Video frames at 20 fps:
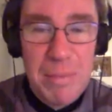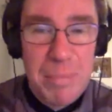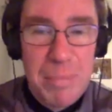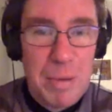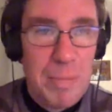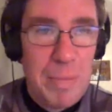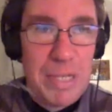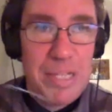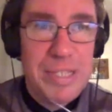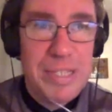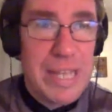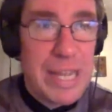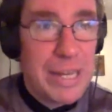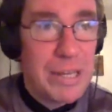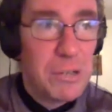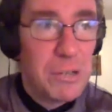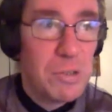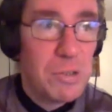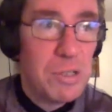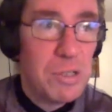but my
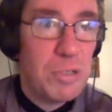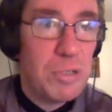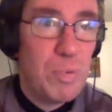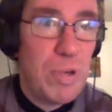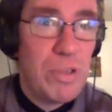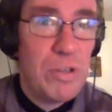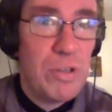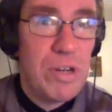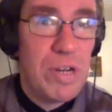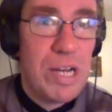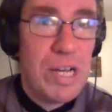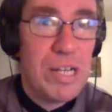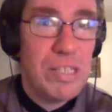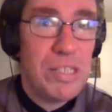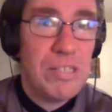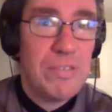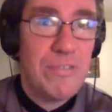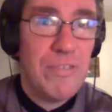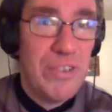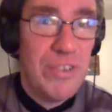second oldest brother
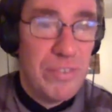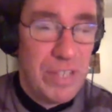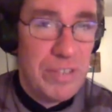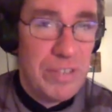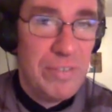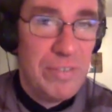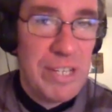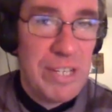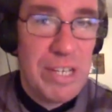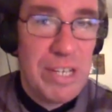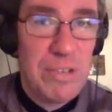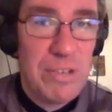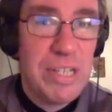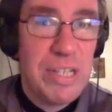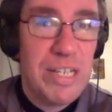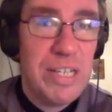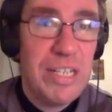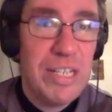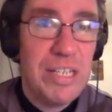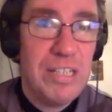has 15 videos
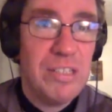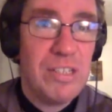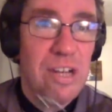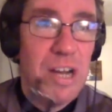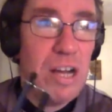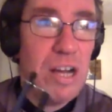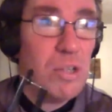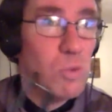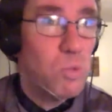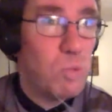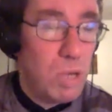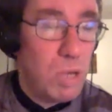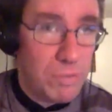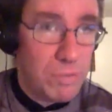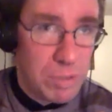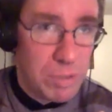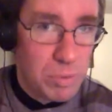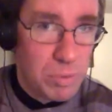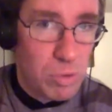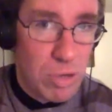and he's got
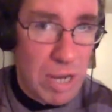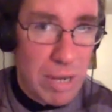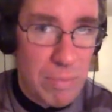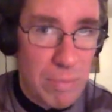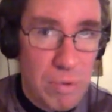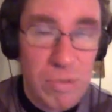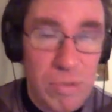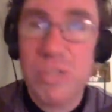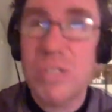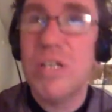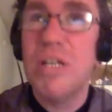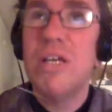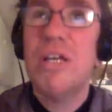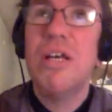12 subscribers.